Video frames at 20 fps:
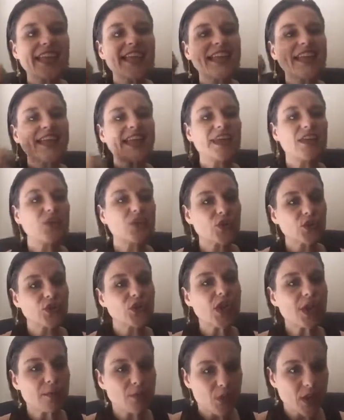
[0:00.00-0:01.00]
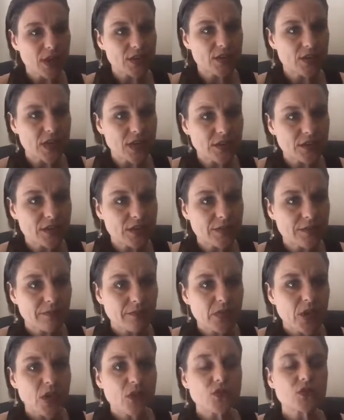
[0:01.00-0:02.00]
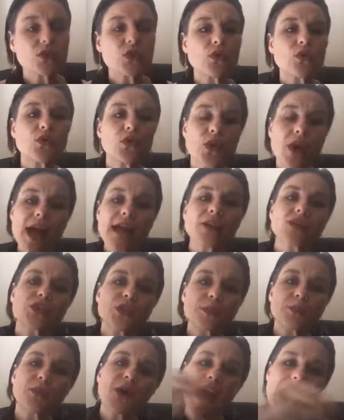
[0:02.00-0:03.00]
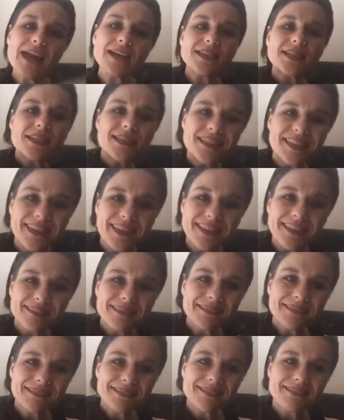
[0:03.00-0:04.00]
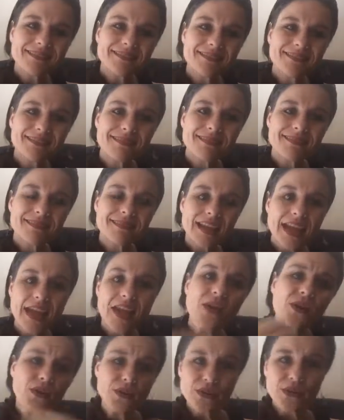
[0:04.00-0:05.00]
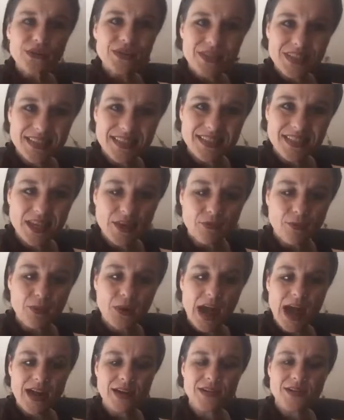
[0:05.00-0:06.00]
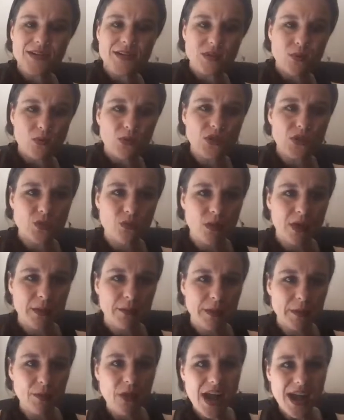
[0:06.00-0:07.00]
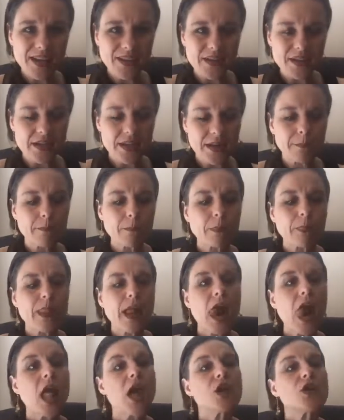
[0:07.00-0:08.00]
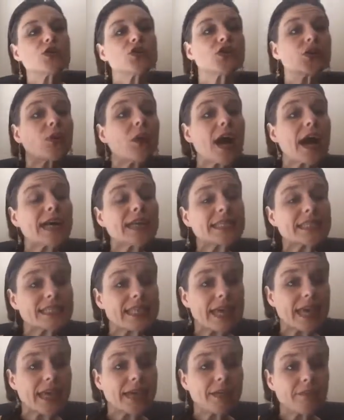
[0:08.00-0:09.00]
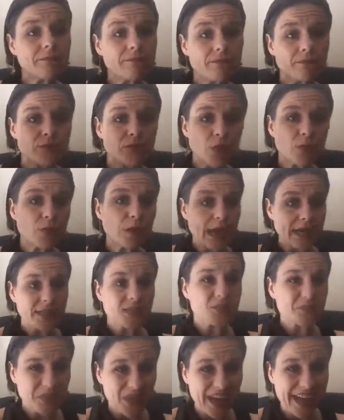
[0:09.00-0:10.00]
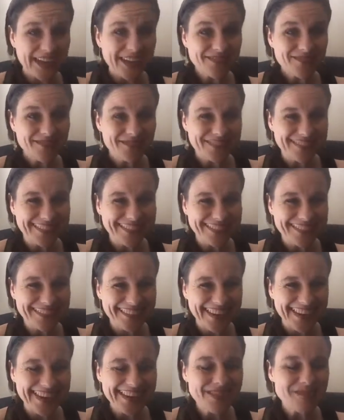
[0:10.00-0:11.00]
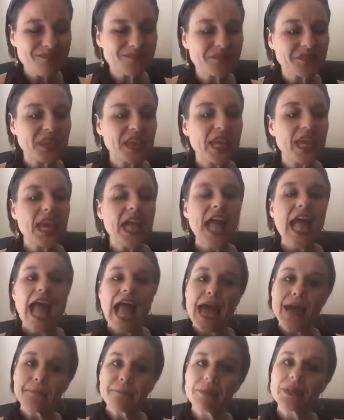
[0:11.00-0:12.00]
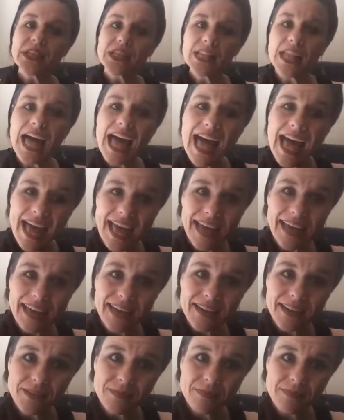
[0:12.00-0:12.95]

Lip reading: in your thought process. So you're actually practicing errors instead of practicing what you want to be practicing. So I say, don't practice, play, right? And play